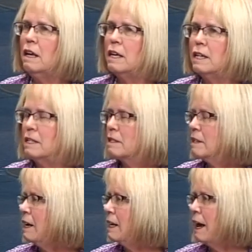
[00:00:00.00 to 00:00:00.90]
he does
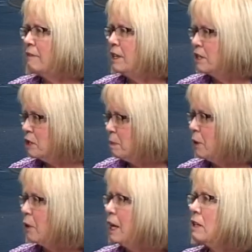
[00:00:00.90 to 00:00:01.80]
not have the
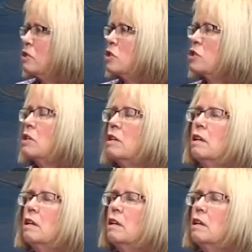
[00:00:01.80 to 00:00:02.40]
experience